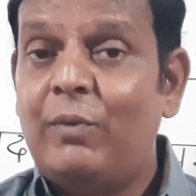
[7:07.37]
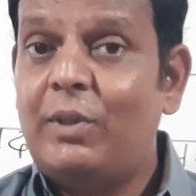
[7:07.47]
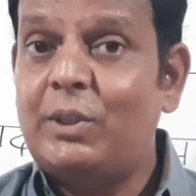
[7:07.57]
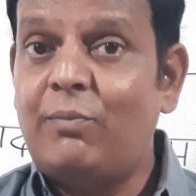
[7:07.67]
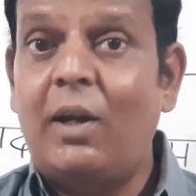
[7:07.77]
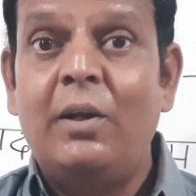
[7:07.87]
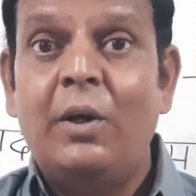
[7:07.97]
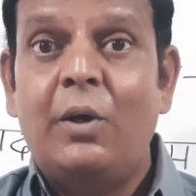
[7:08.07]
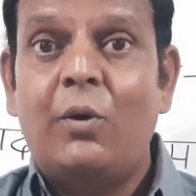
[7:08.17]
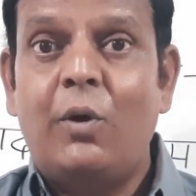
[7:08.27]
First of all,
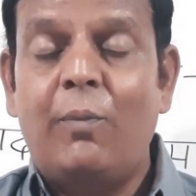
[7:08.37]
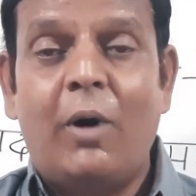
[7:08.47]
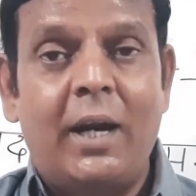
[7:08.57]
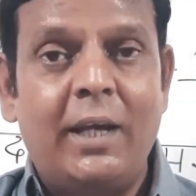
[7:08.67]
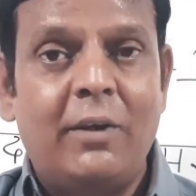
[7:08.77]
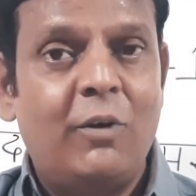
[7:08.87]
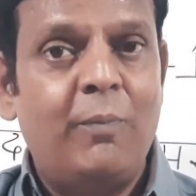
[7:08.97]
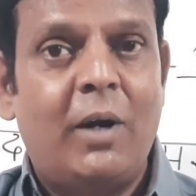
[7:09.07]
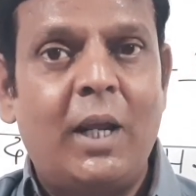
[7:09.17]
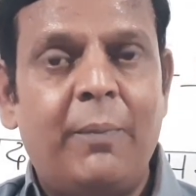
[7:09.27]
good morning. Good
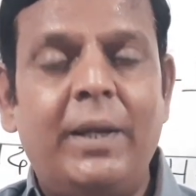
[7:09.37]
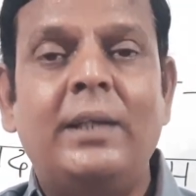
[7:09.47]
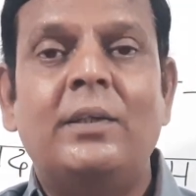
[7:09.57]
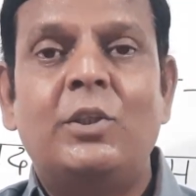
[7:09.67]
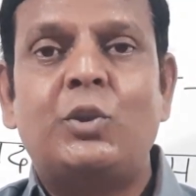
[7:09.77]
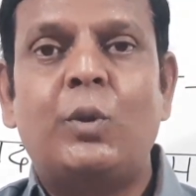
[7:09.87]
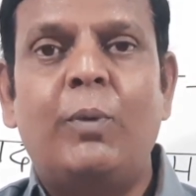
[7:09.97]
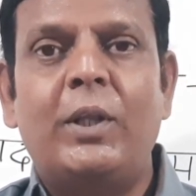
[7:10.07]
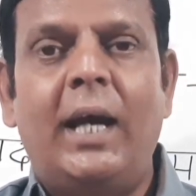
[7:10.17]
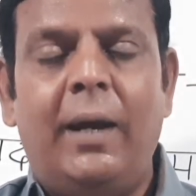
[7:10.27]
morning means
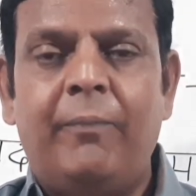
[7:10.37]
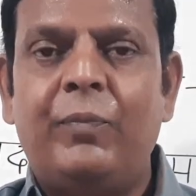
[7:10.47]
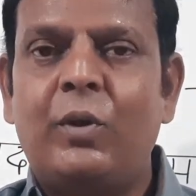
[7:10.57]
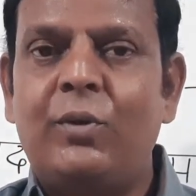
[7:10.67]
Subhodaya.